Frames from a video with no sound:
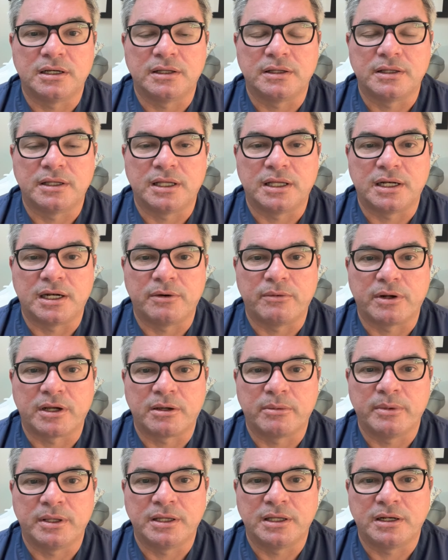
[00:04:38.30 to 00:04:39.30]
that I
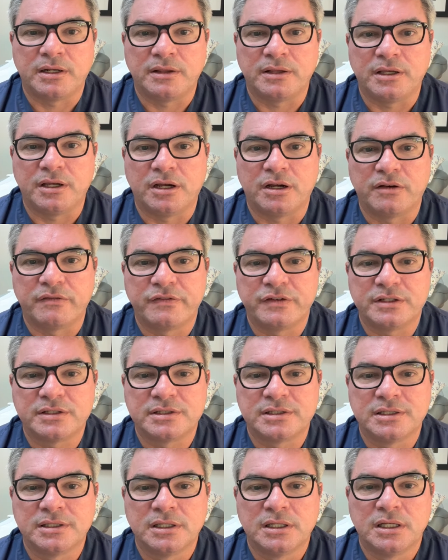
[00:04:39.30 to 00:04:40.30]
recommended in the
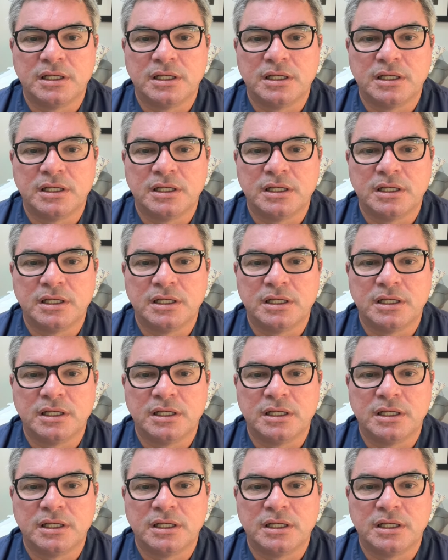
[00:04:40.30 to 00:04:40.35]
office.